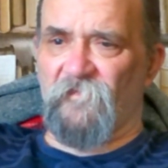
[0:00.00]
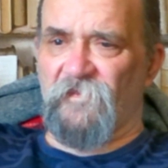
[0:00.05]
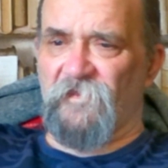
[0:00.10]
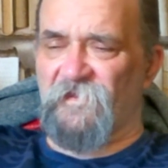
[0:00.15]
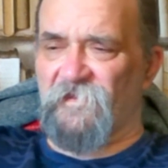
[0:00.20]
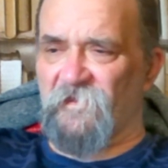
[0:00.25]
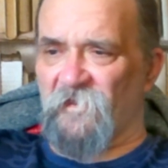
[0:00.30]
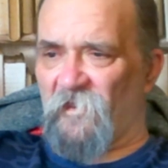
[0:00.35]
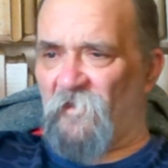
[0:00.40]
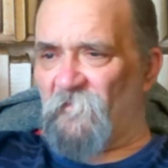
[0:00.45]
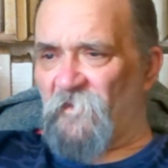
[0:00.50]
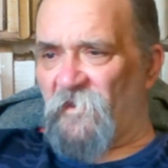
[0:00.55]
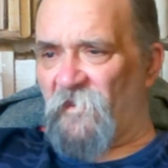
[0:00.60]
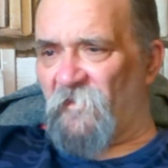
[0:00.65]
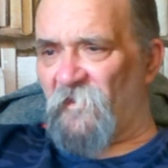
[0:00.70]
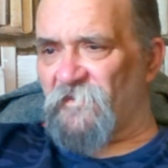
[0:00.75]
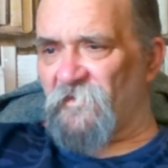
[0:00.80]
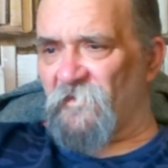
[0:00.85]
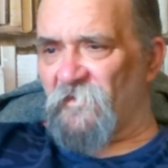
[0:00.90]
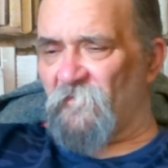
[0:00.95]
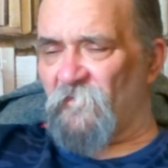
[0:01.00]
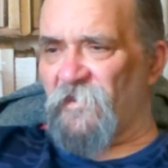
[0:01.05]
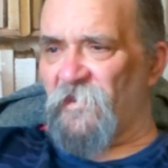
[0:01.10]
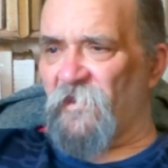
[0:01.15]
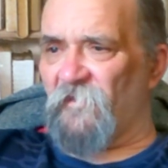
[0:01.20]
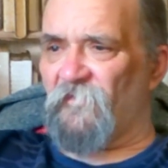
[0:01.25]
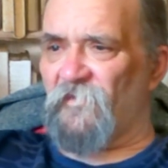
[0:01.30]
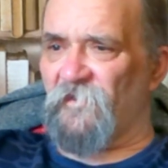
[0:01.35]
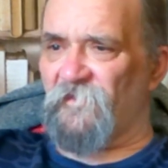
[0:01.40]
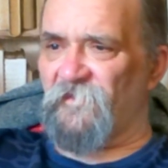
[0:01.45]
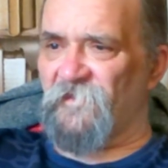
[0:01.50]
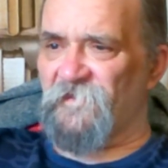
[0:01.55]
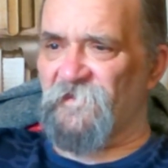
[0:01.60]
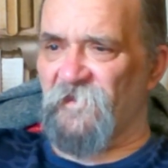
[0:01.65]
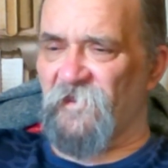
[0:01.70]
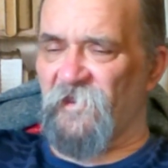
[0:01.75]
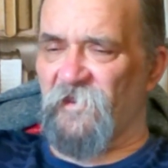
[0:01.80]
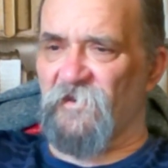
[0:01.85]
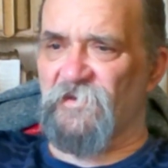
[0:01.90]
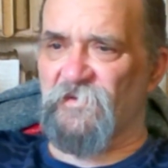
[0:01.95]
I mean, I don't know whether you've heard the
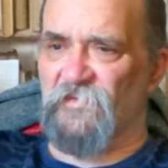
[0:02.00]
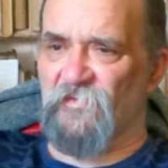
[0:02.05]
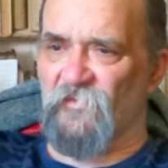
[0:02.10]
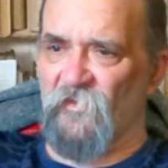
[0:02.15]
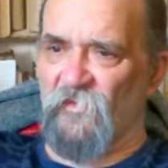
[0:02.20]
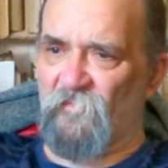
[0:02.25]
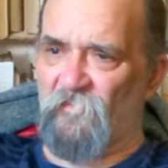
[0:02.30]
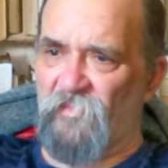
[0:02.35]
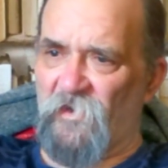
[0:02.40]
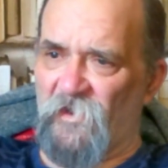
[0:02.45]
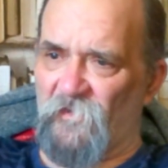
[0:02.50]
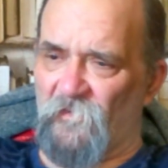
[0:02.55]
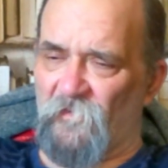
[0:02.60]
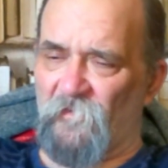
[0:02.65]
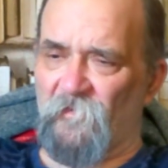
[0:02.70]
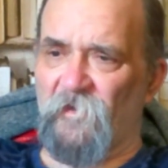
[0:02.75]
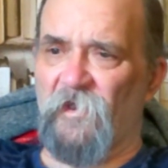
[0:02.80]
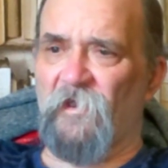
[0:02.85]
saying true blue.